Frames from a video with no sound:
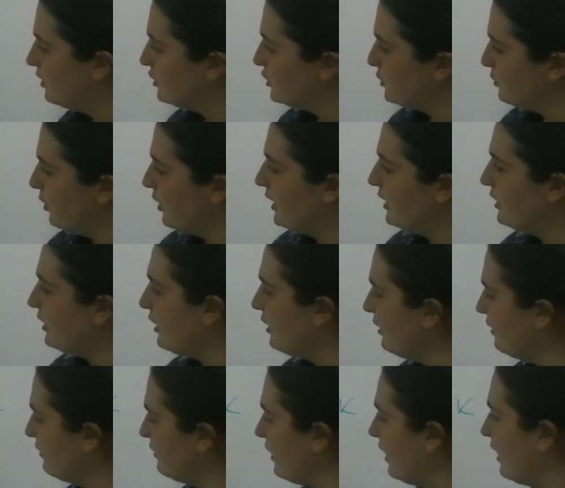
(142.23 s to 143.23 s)
So I
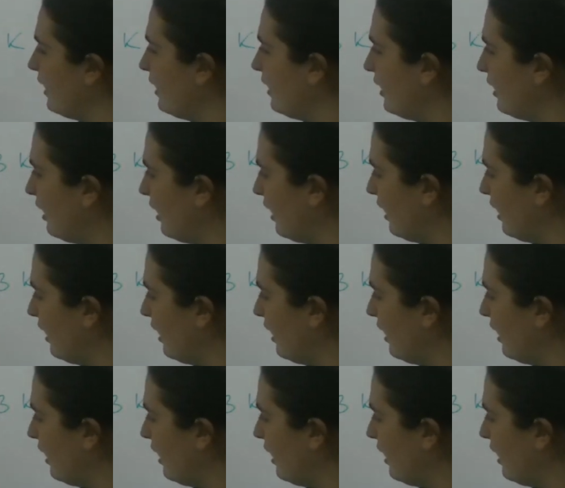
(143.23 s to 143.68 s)
know that